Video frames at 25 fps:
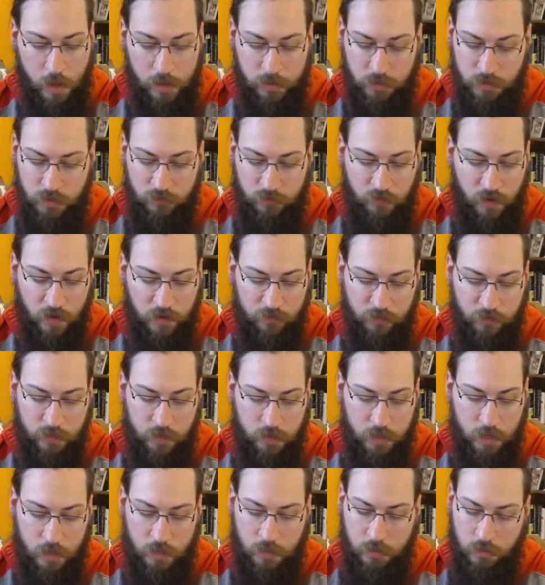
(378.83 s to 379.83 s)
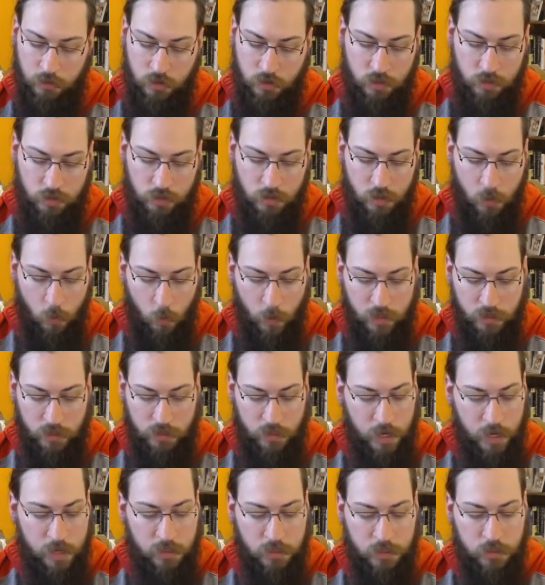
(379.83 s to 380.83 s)
Height, 5 feet 8 inches.
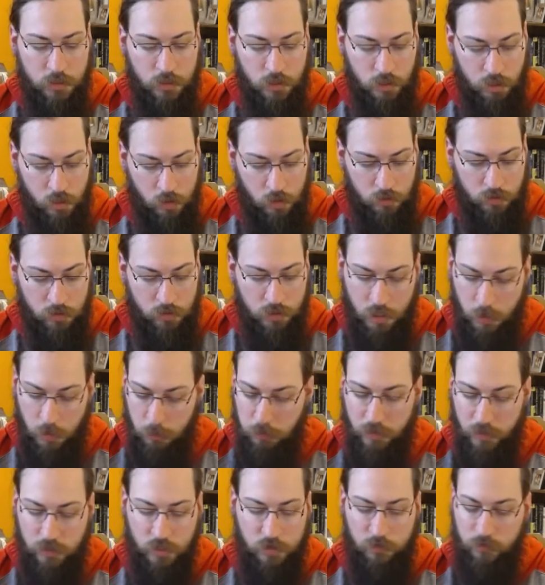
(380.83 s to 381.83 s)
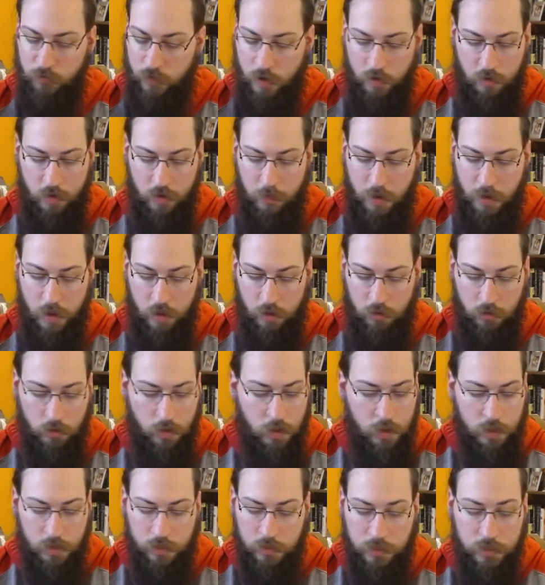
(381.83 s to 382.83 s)
Weight, 18 stones. Complexion, very pale.
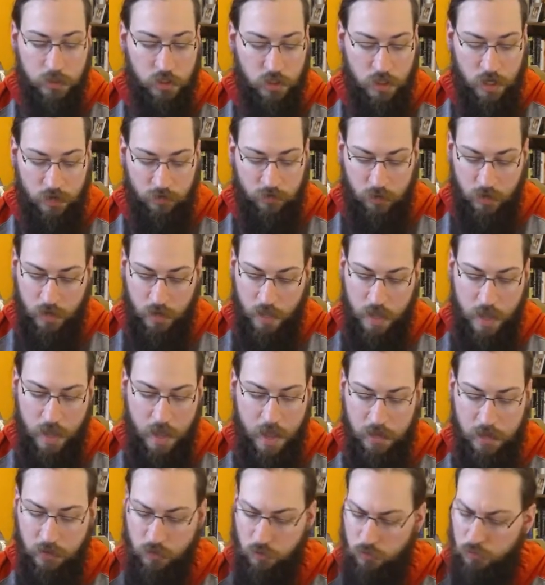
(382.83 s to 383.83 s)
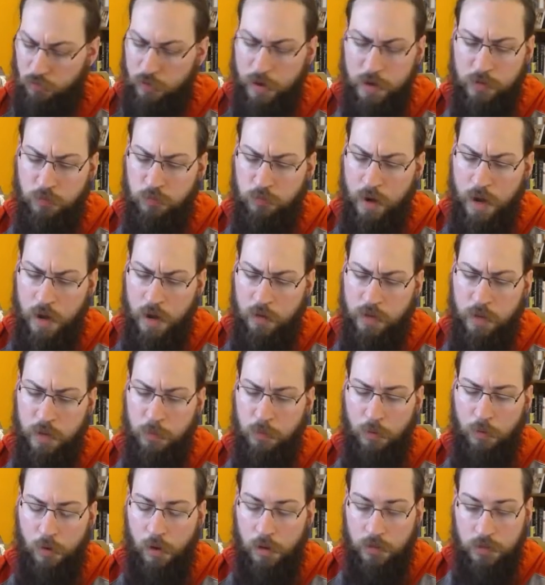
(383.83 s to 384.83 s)
Clean shaven. Head, red brown
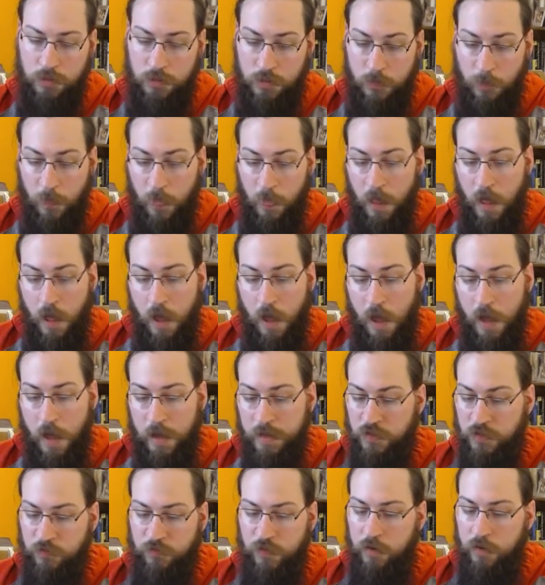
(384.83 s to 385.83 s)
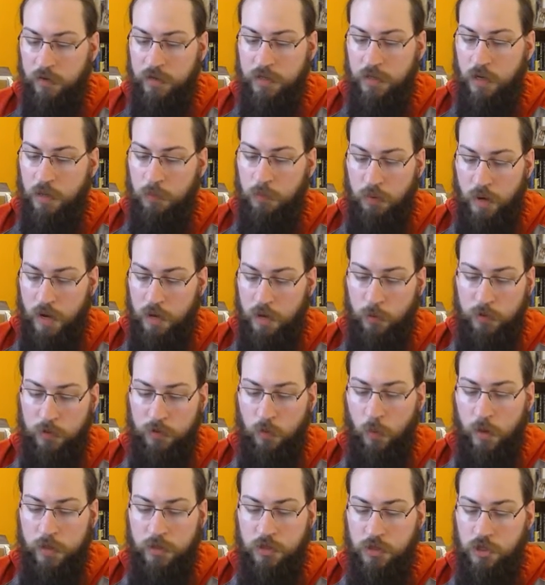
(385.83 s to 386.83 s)
en brosse. Eyes, very dark brown
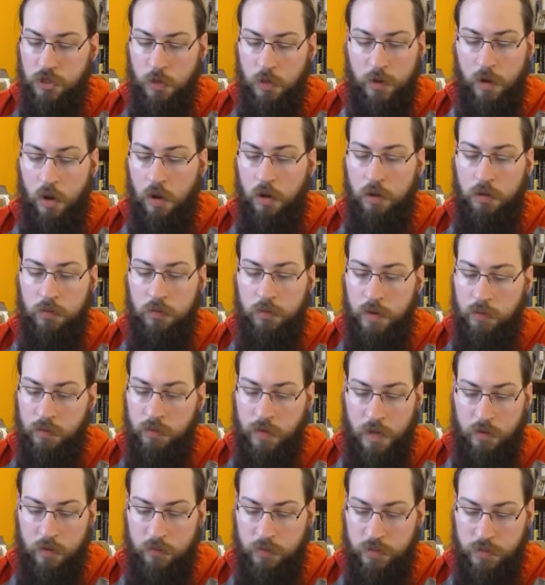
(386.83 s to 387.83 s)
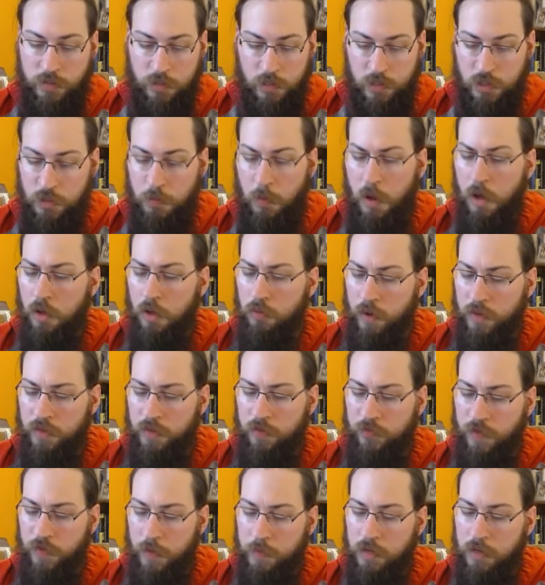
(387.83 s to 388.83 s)
with whites showing all around iris. Small,
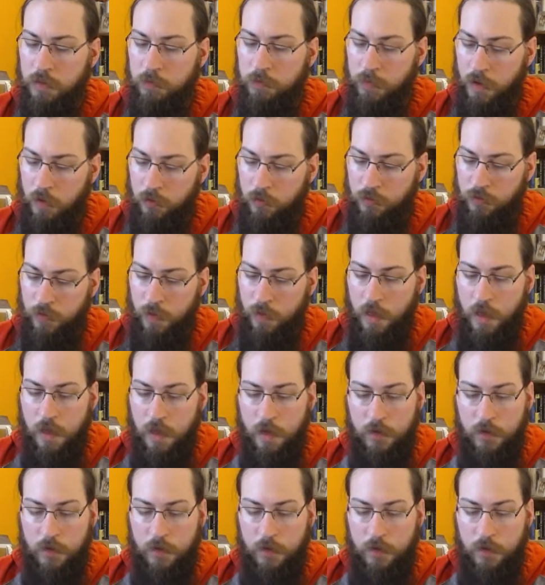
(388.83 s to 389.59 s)
rather feminine mouth.